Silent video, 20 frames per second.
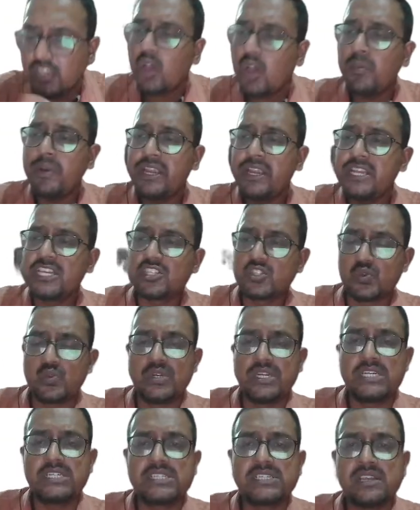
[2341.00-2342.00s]
Now, my dear
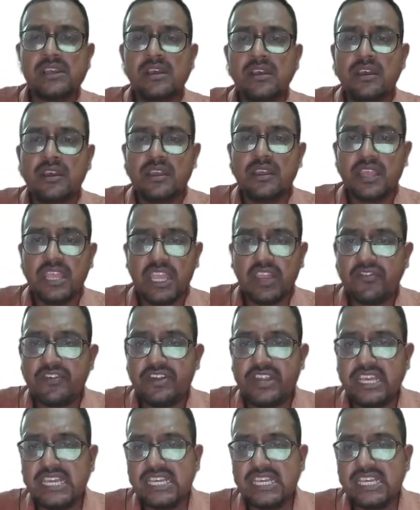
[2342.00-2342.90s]
students, if